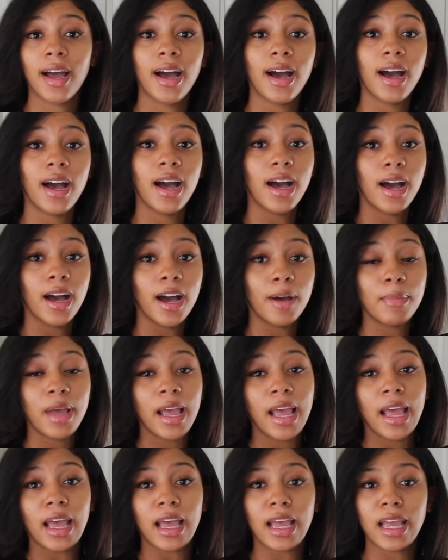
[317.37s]
Um,
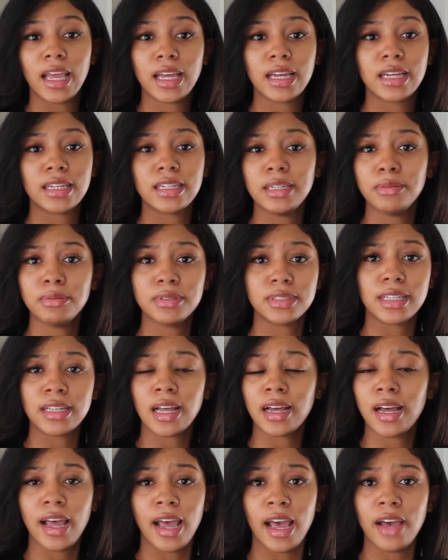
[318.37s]
and he was
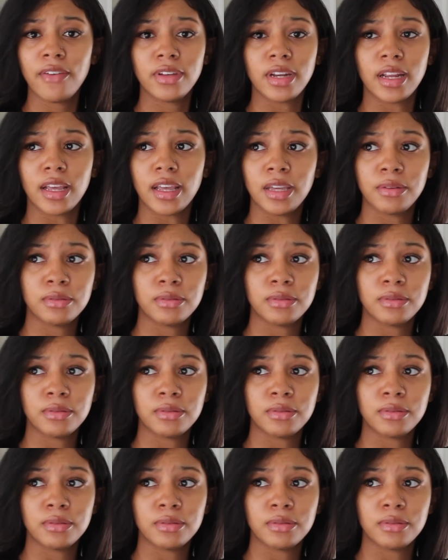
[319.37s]
not having it.